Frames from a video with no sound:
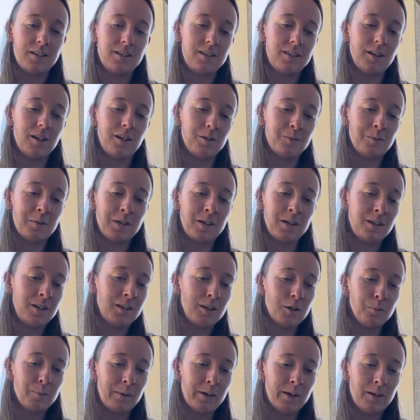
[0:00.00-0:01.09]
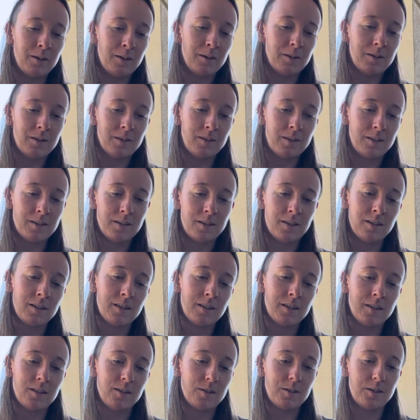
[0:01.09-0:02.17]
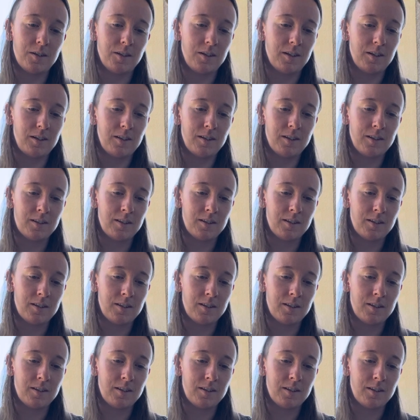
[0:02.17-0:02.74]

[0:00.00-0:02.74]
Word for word: Tell me about the sun.